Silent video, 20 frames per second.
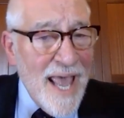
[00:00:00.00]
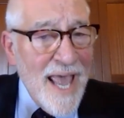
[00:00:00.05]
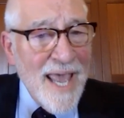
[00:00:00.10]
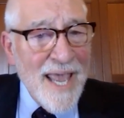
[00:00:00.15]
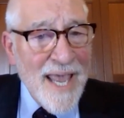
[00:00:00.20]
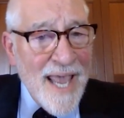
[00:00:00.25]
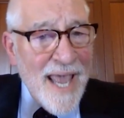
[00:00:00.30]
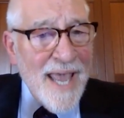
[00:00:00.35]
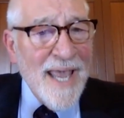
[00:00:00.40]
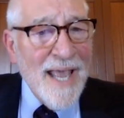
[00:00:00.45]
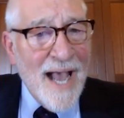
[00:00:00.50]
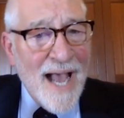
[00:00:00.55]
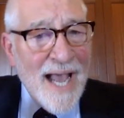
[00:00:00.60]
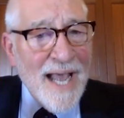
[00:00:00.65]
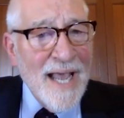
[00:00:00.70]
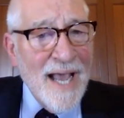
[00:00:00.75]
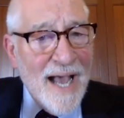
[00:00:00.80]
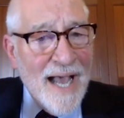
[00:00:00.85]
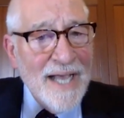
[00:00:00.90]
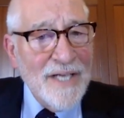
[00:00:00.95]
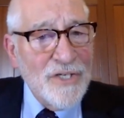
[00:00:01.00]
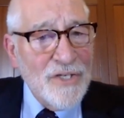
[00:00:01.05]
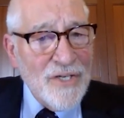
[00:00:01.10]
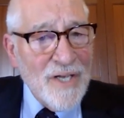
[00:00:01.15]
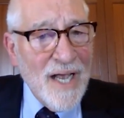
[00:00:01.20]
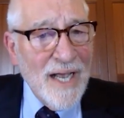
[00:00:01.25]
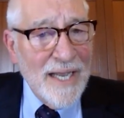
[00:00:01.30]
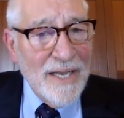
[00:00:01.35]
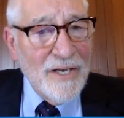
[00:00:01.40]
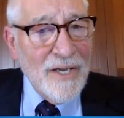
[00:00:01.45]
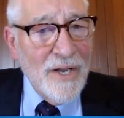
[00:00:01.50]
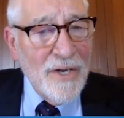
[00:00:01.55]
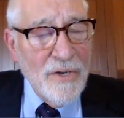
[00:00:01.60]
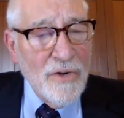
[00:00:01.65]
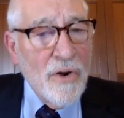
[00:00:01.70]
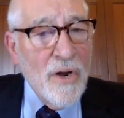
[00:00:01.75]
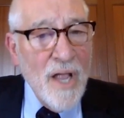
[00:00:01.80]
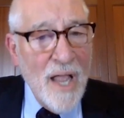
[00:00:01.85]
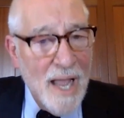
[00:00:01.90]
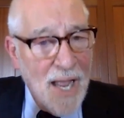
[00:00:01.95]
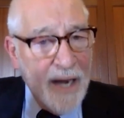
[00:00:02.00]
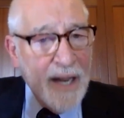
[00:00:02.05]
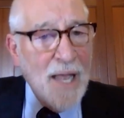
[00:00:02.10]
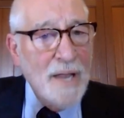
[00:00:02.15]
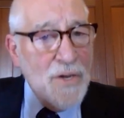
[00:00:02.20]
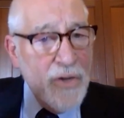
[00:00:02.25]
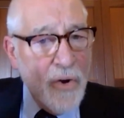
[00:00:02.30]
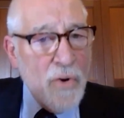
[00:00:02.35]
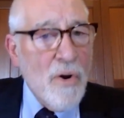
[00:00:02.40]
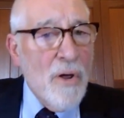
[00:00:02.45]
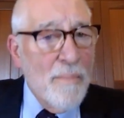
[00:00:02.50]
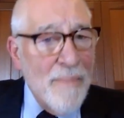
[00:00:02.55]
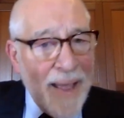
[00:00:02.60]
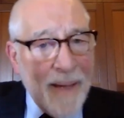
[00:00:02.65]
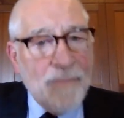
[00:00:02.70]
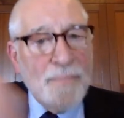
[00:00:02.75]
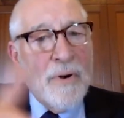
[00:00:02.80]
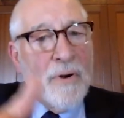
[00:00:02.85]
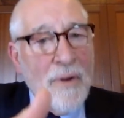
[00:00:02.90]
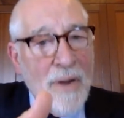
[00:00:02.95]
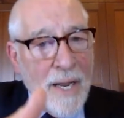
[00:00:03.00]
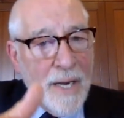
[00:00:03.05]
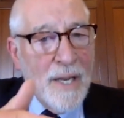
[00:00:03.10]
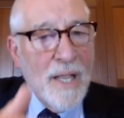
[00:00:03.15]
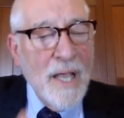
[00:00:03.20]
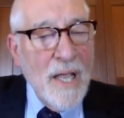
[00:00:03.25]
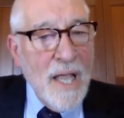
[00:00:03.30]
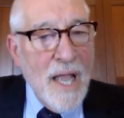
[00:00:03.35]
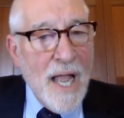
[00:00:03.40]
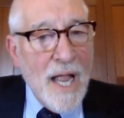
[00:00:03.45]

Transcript: AAII site and you're a member and